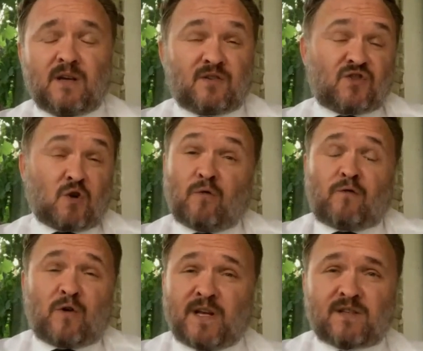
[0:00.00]
So,
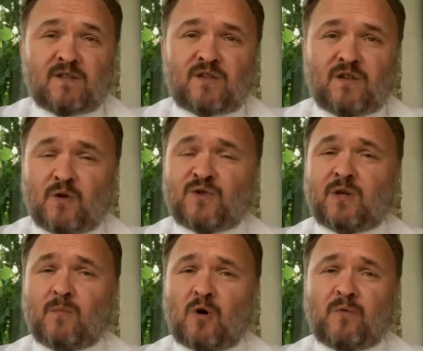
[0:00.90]
for instance,
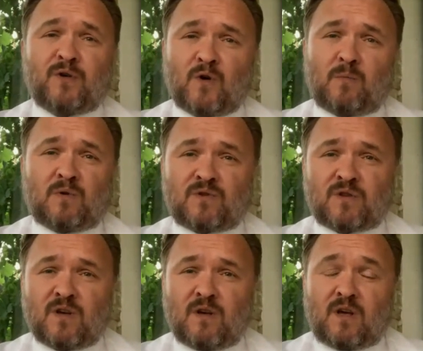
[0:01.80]
using more renewables.
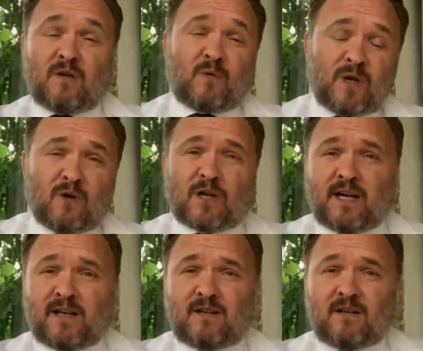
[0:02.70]
If we look
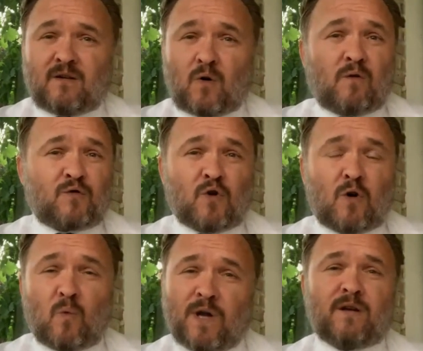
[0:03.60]
at uh,
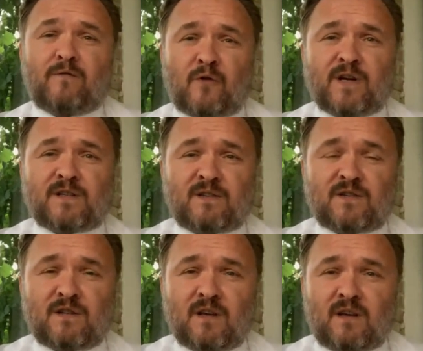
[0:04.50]
offshore wind, for
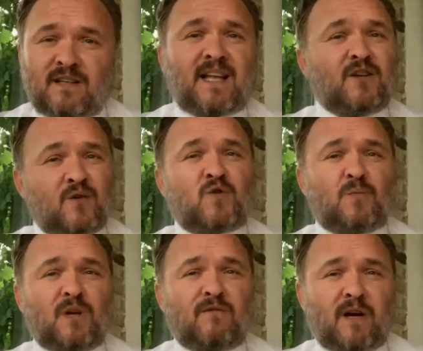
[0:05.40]
instance, that used to
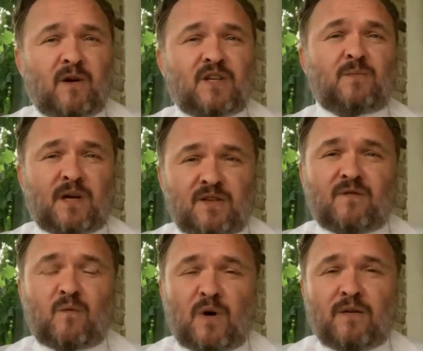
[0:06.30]
be a very
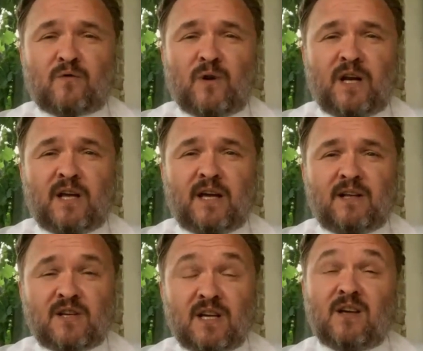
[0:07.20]
expensive way of creating
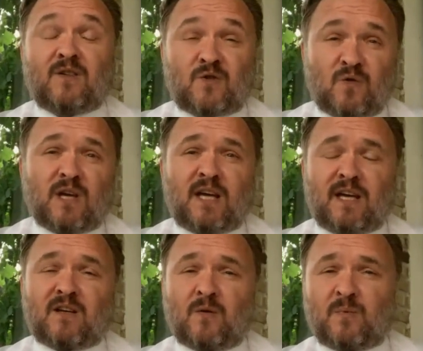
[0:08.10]
energy. Today,
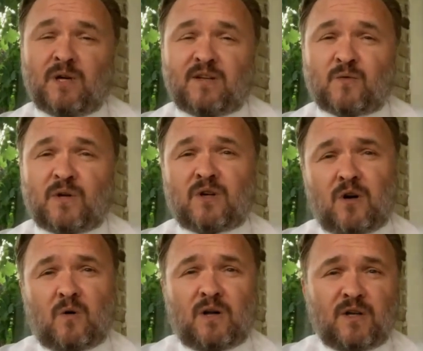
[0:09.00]
it competes with
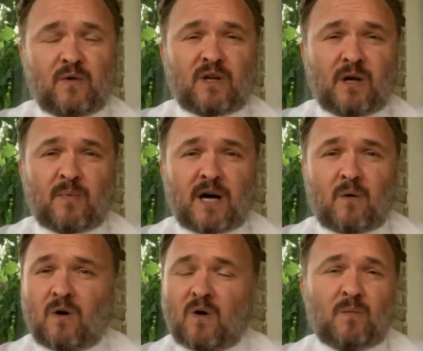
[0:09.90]
coal and nuclear
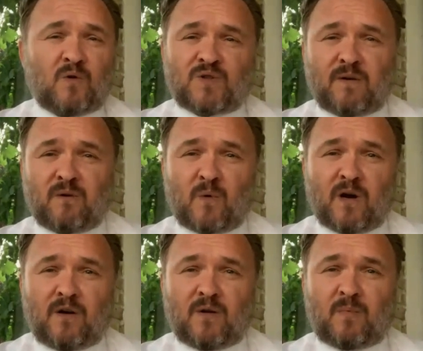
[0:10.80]
power almost
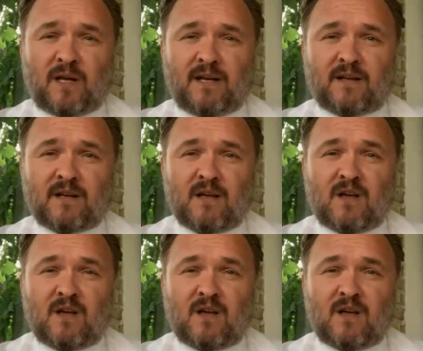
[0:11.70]
everywhere on the planet.